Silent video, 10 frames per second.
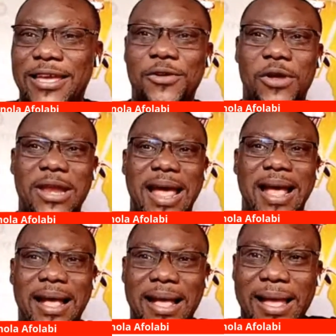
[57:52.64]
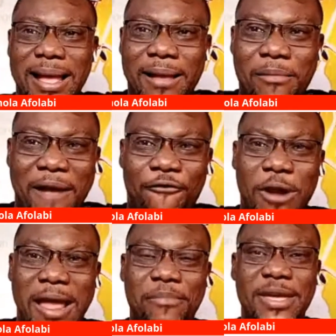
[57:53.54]
Akinola
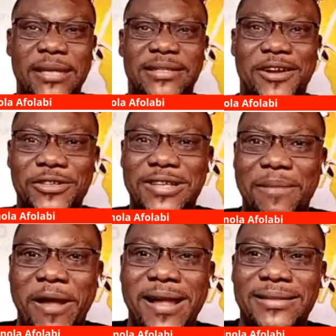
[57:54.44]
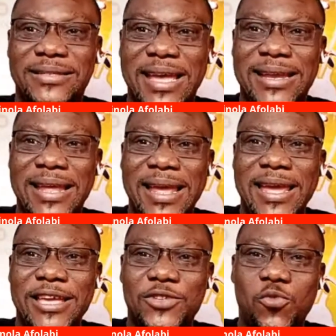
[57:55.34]
Afolabi, a second time around, said
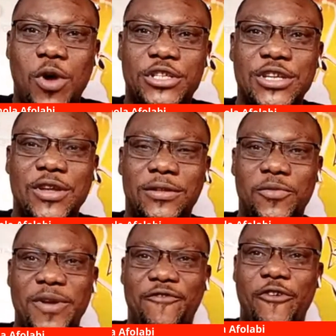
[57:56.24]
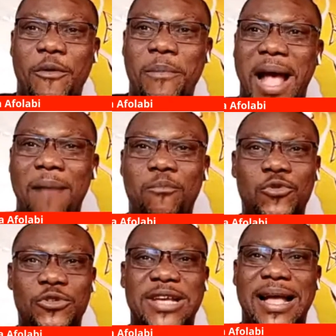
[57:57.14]
he's watching all the way from
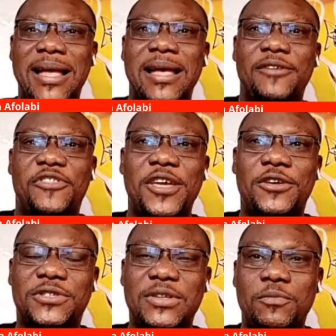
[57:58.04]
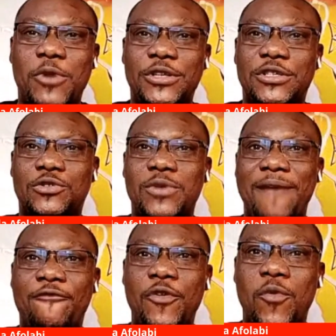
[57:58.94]
Abuja. Thank you so much
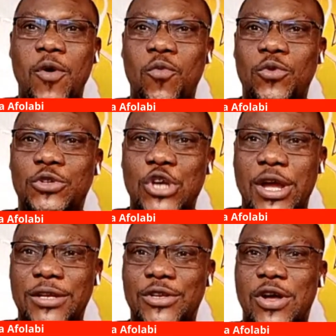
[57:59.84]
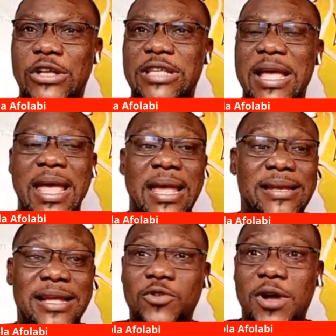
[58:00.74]
to everyone who joined us.
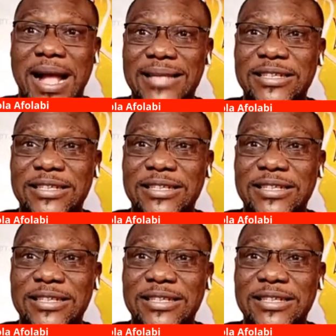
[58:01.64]
Network